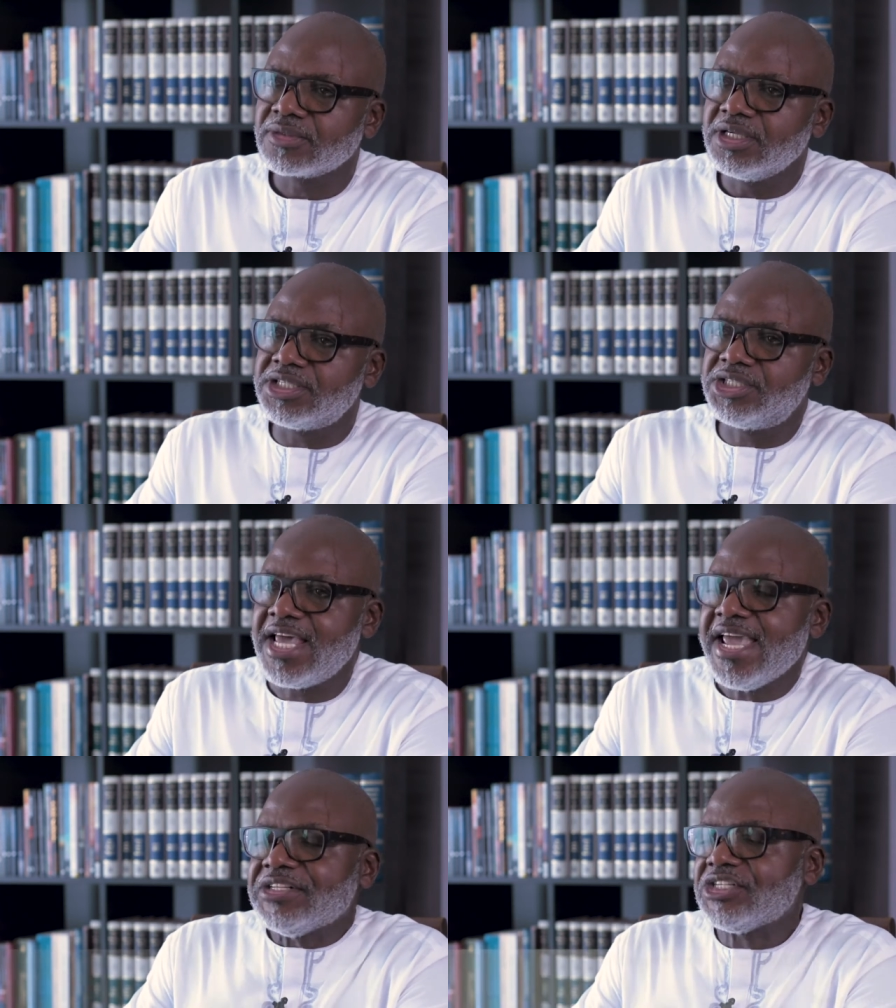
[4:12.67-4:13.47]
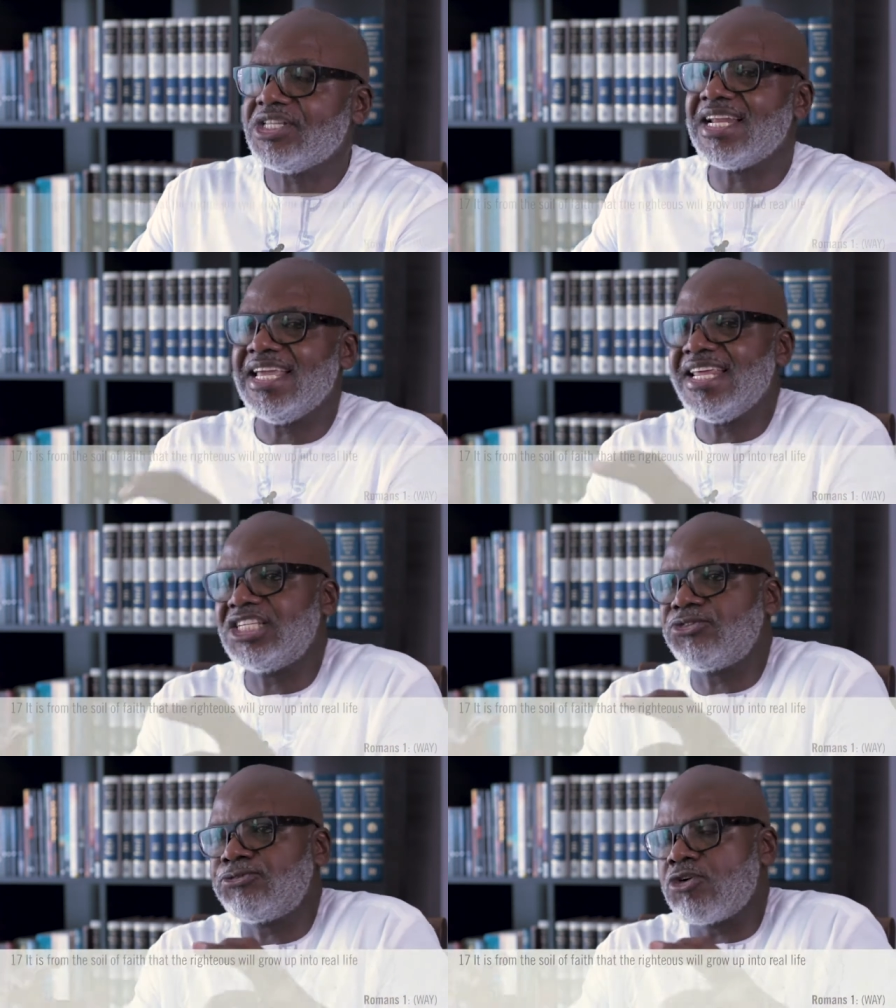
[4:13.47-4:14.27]
states that it
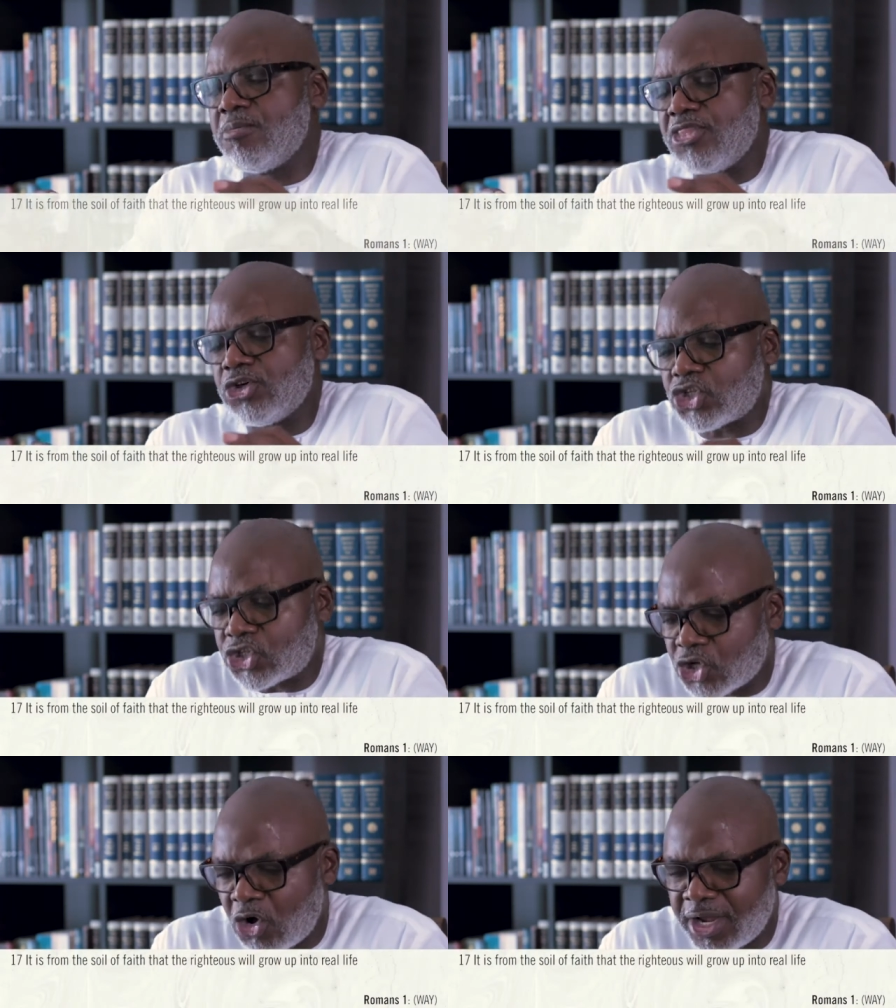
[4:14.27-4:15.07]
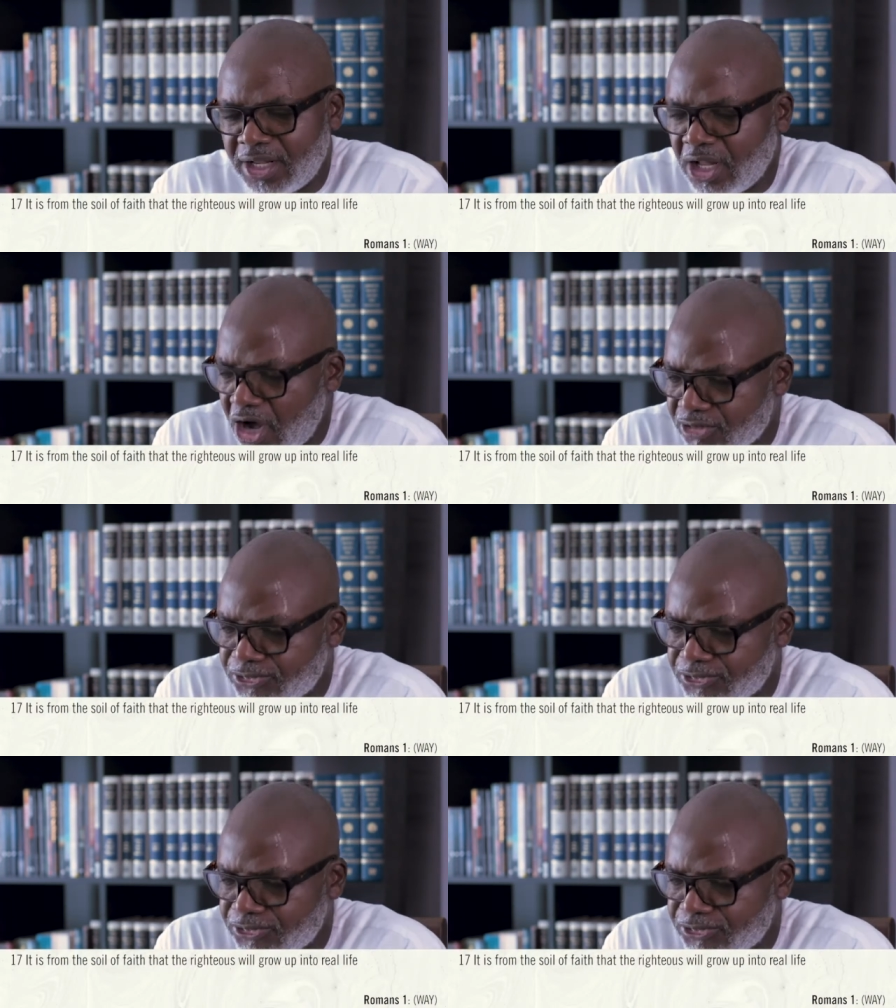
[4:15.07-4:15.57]
is from the soil of